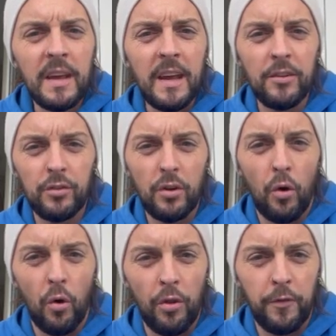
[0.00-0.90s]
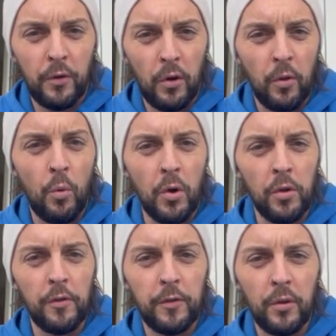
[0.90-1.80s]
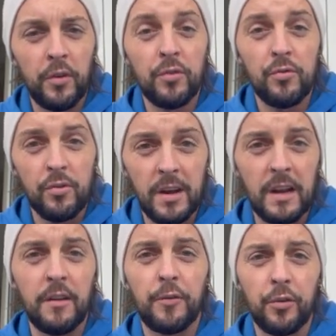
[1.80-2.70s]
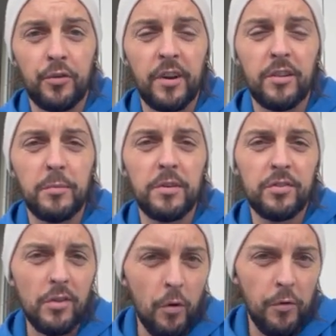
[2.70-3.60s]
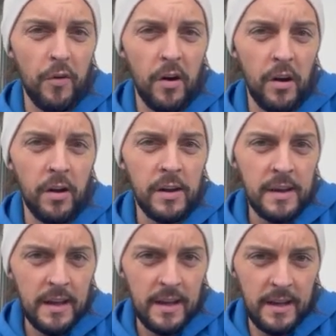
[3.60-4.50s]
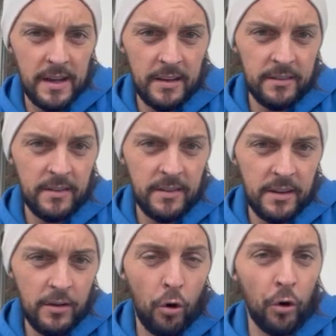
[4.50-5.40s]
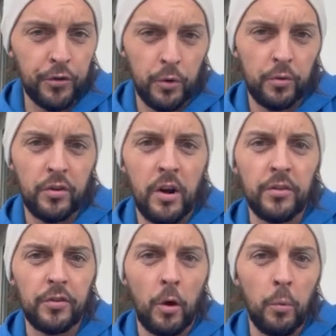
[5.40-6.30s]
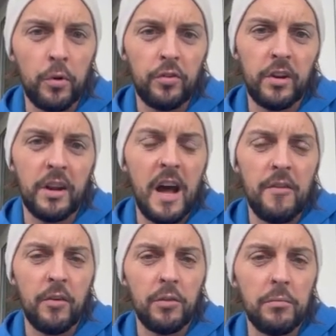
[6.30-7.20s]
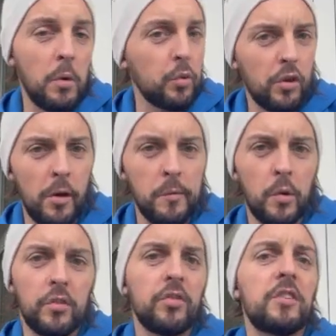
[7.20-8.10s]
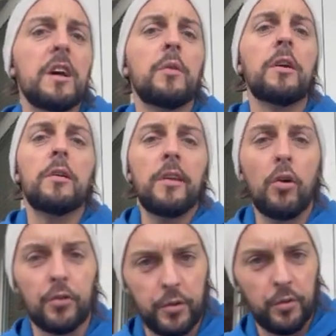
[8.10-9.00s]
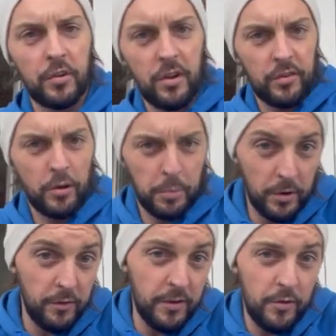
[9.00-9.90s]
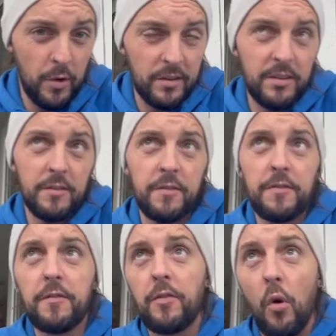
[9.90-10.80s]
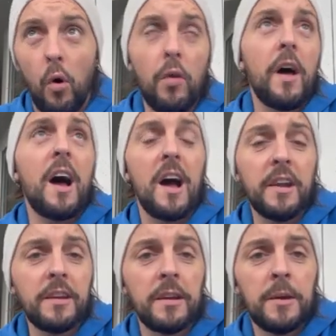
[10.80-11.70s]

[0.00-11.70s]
its other flaw, the one other flaw that's really frustrated me so far is the auto start stop, which you can have on most Garmin watches now. Now the auto start stop on the Vivo Active 4 that I had,